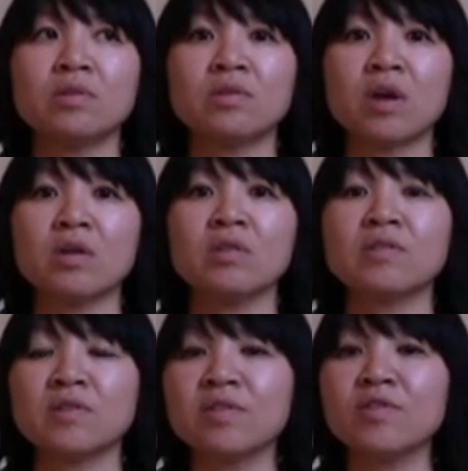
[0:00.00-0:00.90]

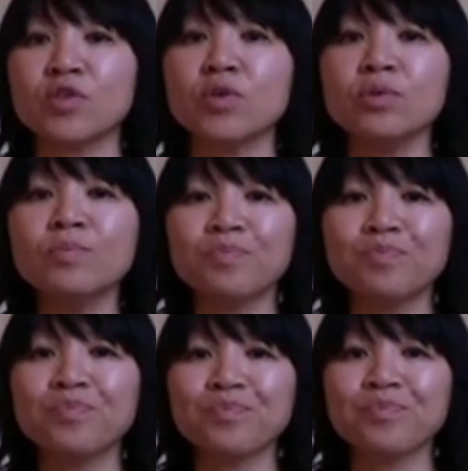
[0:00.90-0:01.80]
dancers do
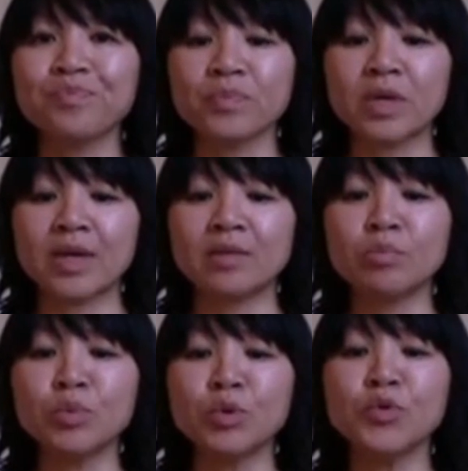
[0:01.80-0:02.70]

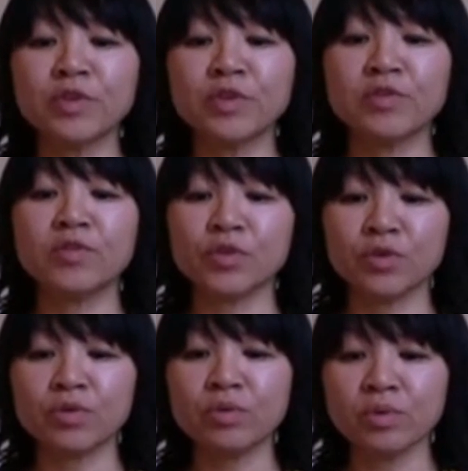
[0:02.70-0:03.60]
and movers
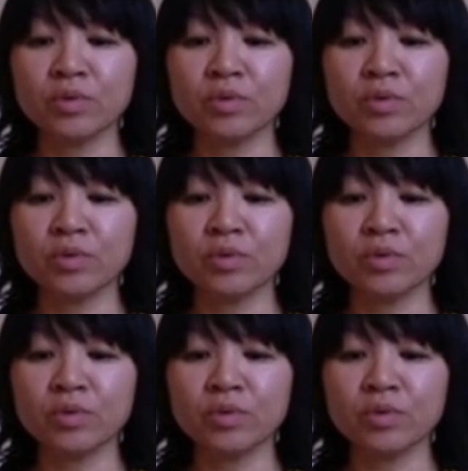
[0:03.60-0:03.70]
do,